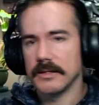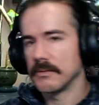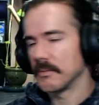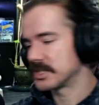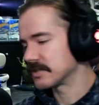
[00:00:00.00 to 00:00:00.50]

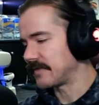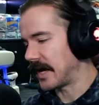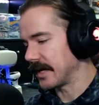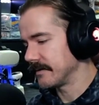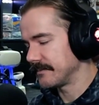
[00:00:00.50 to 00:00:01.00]
which is
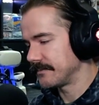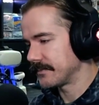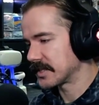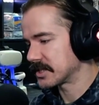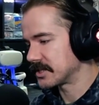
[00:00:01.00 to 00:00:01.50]
fine.
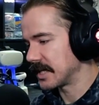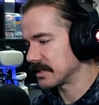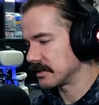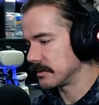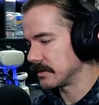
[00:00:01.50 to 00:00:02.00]
It just takes
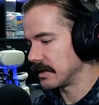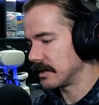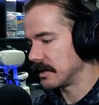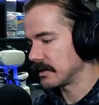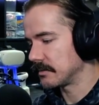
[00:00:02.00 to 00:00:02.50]
a
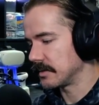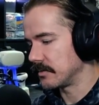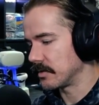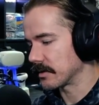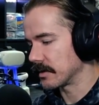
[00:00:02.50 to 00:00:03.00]
little bit
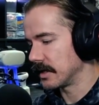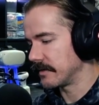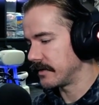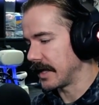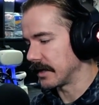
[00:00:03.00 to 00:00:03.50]
more
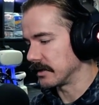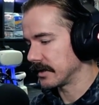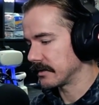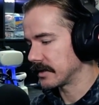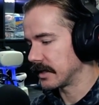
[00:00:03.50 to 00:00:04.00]

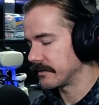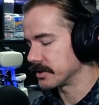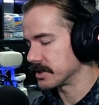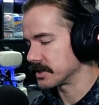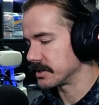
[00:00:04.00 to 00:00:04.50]
finagling than if you're
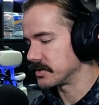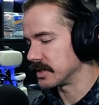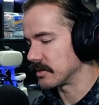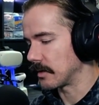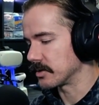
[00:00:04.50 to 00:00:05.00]
just using
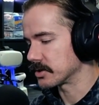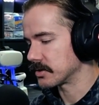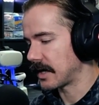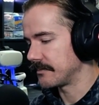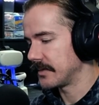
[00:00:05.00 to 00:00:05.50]
the rubber
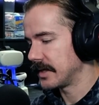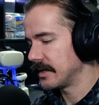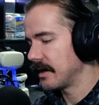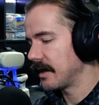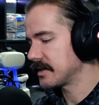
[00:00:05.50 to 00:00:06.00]
strap.
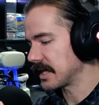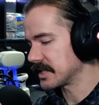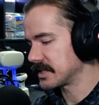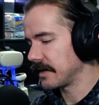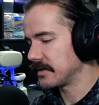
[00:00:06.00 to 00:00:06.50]
Then it's got
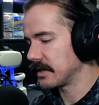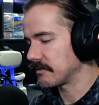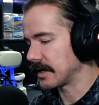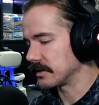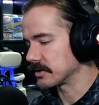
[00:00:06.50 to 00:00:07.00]
safety and
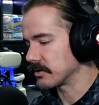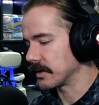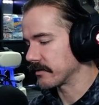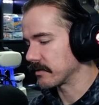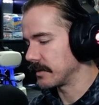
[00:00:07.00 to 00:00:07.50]
regulatory
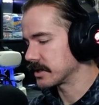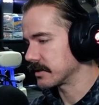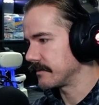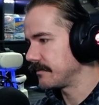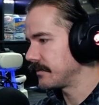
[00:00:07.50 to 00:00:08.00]

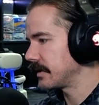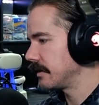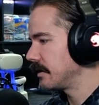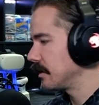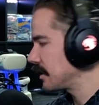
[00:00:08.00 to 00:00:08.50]
information.
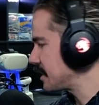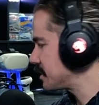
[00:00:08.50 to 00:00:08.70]
Last